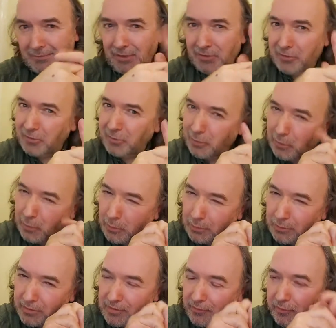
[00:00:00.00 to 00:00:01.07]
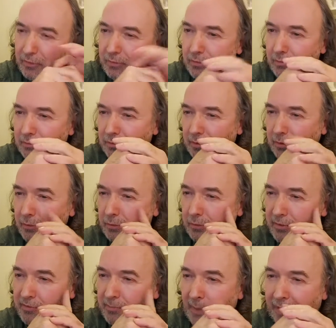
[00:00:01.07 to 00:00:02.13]
It's in the corners of all
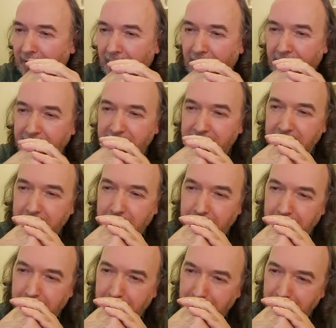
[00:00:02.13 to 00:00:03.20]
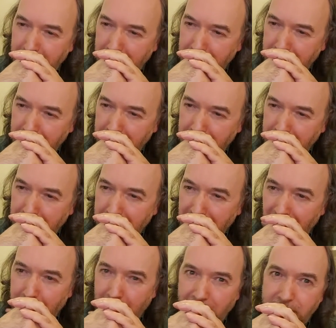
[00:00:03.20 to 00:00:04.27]
corners of my eyes,
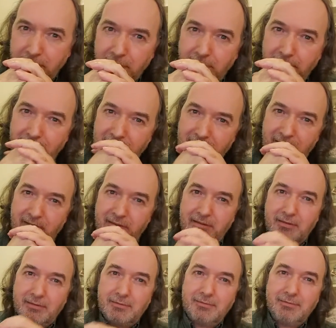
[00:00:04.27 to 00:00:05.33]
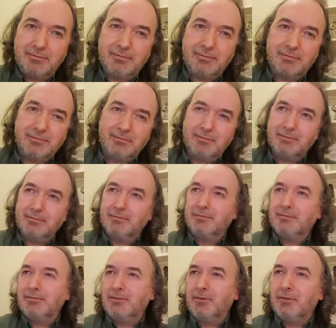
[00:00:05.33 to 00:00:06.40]
amongst the creases,
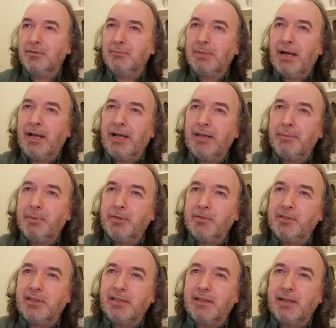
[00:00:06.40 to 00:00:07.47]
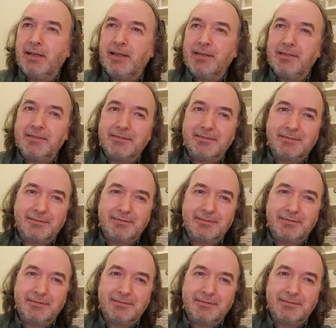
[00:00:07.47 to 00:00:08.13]
all my beauty lies.